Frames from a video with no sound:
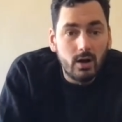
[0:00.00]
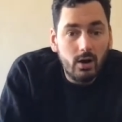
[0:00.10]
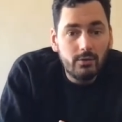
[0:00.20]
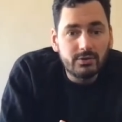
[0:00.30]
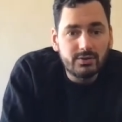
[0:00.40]

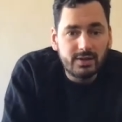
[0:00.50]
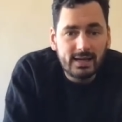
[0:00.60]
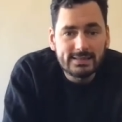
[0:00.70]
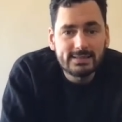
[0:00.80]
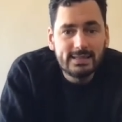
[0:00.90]
on the
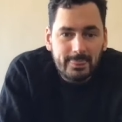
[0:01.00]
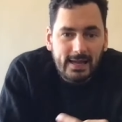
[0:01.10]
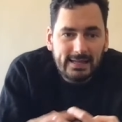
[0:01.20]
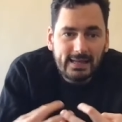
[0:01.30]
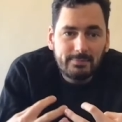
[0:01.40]
side.
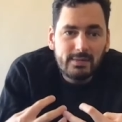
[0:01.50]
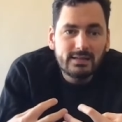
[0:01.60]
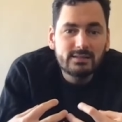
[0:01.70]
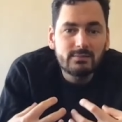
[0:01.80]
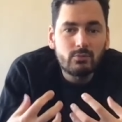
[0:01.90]
And that
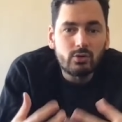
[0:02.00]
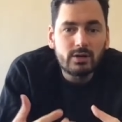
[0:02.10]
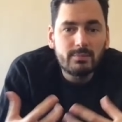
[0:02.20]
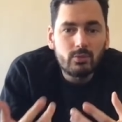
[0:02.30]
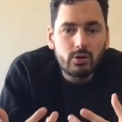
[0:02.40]
makes it
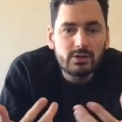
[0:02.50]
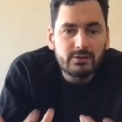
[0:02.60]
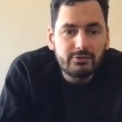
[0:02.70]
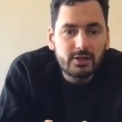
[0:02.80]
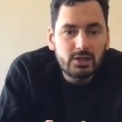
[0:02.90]
more and more
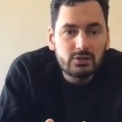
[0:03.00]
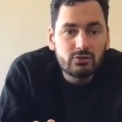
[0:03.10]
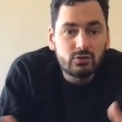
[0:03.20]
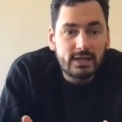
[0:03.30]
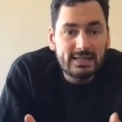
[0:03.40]

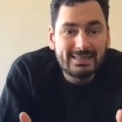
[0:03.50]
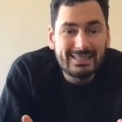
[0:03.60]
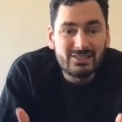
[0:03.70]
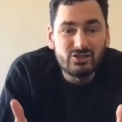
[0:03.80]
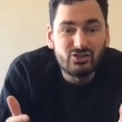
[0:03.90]
difficult to get
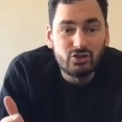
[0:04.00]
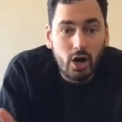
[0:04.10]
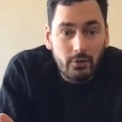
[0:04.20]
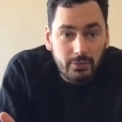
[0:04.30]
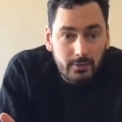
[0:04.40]
deals
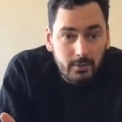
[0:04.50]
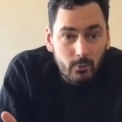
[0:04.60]
done.